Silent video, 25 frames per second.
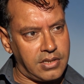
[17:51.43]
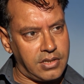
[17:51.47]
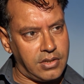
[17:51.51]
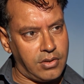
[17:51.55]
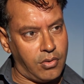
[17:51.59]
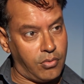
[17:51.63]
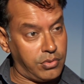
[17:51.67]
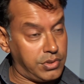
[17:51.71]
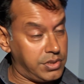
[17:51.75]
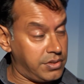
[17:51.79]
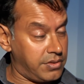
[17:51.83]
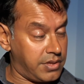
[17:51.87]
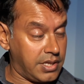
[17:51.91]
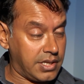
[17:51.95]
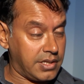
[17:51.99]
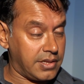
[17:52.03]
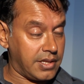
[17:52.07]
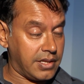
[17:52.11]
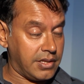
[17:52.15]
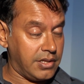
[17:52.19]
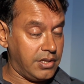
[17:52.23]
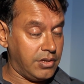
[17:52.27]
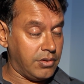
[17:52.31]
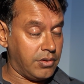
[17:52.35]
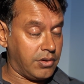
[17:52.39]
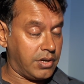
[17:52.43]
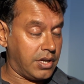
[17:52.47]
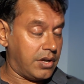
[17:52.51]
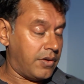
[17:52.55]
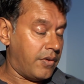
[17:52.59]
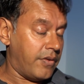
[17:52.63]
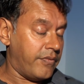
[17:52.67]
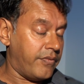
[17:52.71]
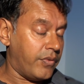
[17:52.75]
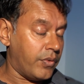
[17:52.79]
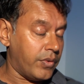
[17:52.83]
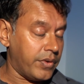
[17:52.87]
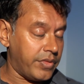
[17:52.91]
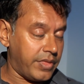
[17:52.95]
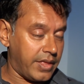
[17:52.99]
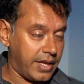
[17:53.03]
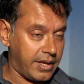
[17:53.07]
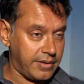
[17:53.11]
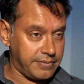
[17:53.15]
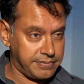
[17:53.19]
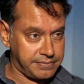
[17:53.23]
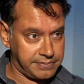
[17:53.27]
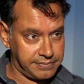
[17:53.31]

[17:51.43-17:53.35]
Or do you think that you're going to avoid that?